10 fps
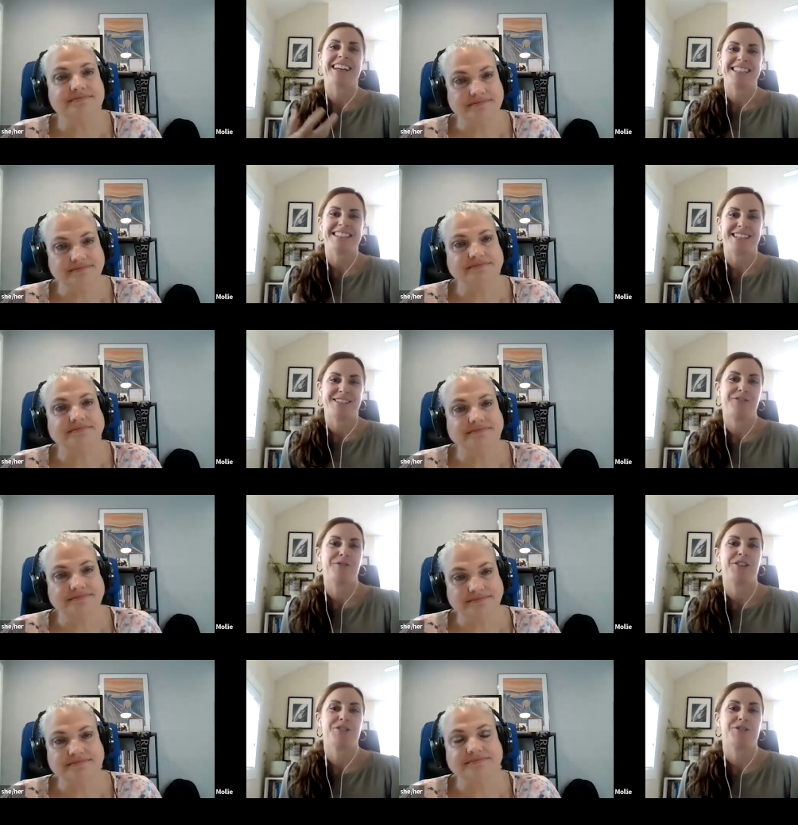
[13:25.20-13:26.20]
Speaker 1: and get a sense of
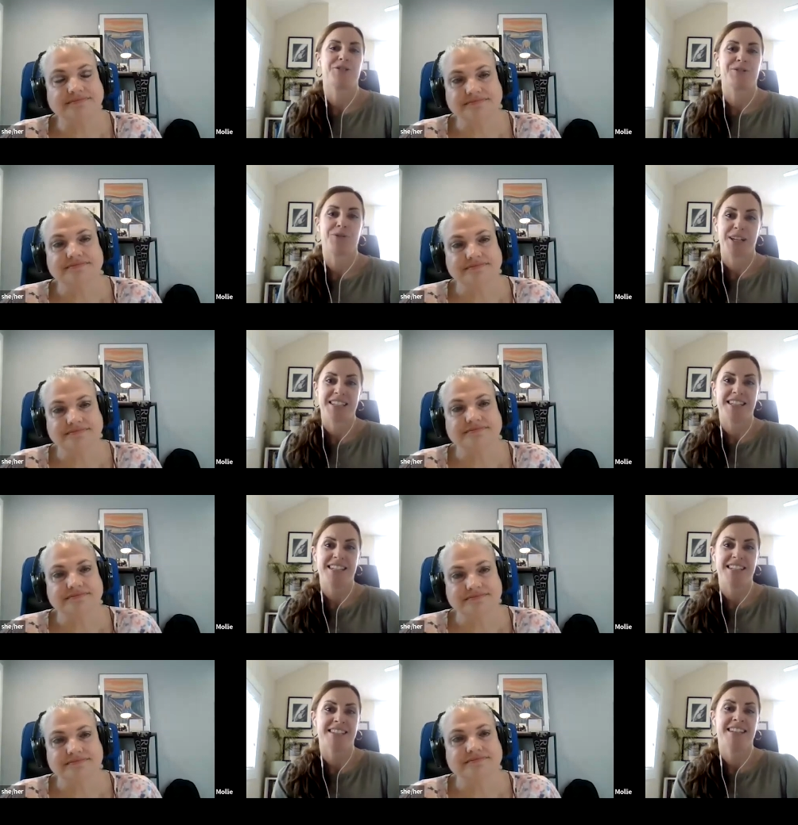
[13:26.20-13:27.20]
what the student's voice
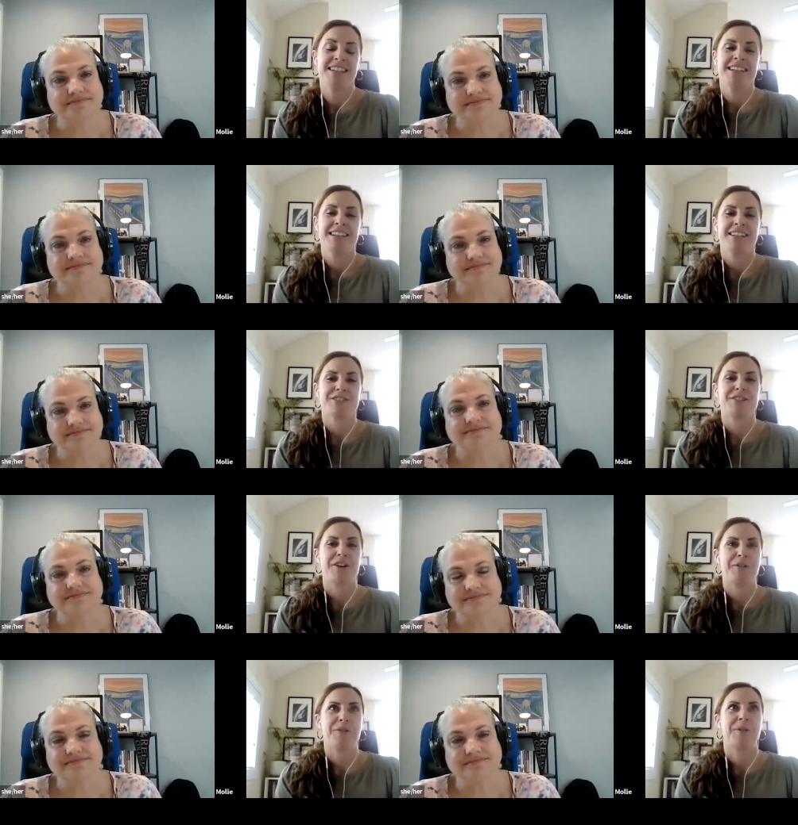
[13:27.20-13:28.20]
is
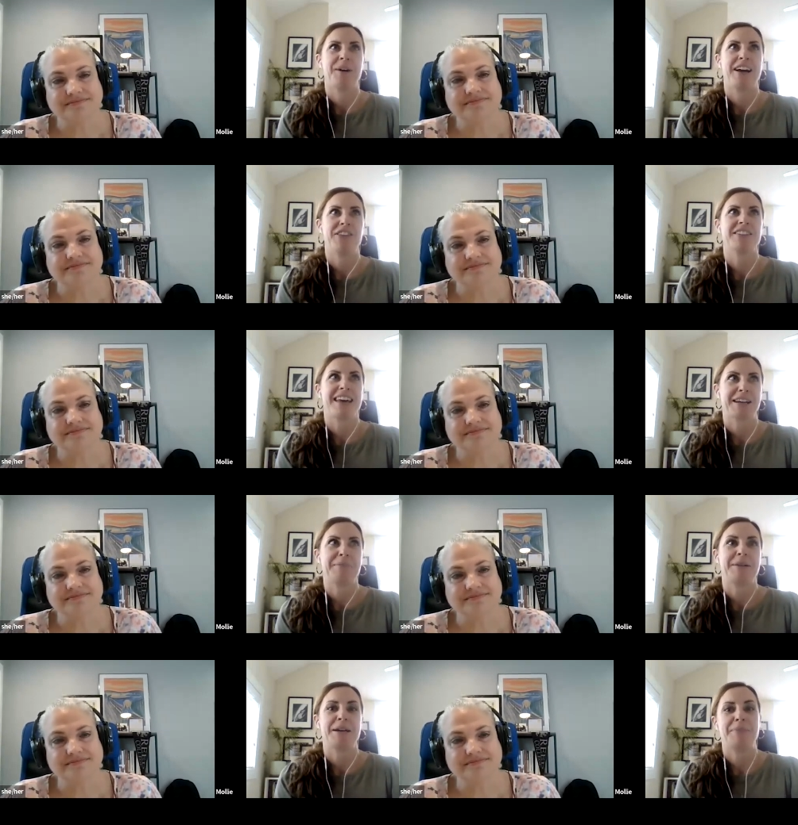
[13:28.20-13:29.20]
so i think that
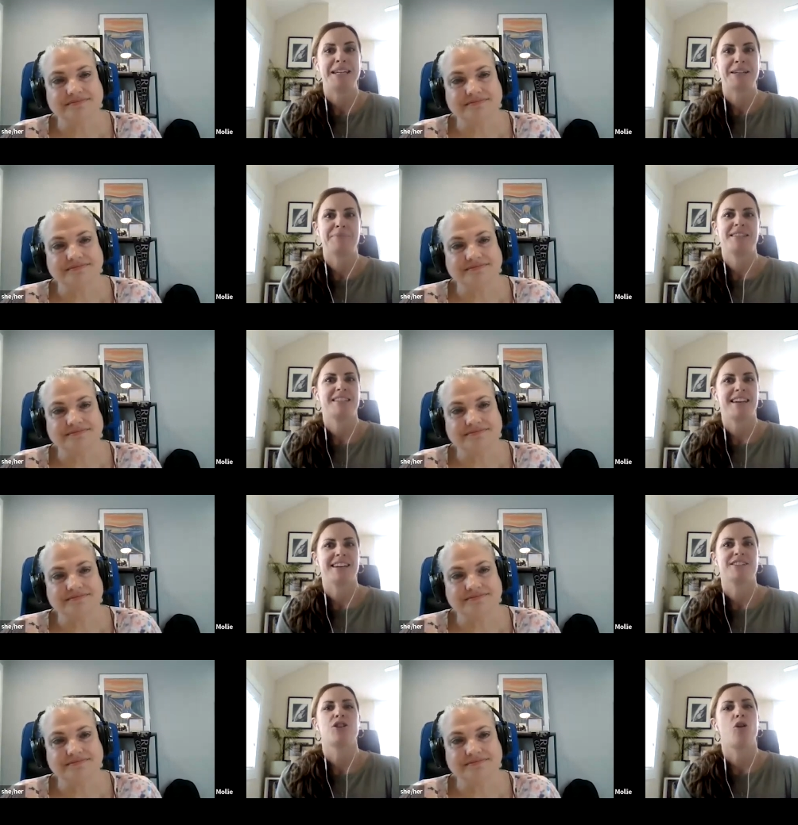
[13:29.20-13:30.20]
can be a big mistake to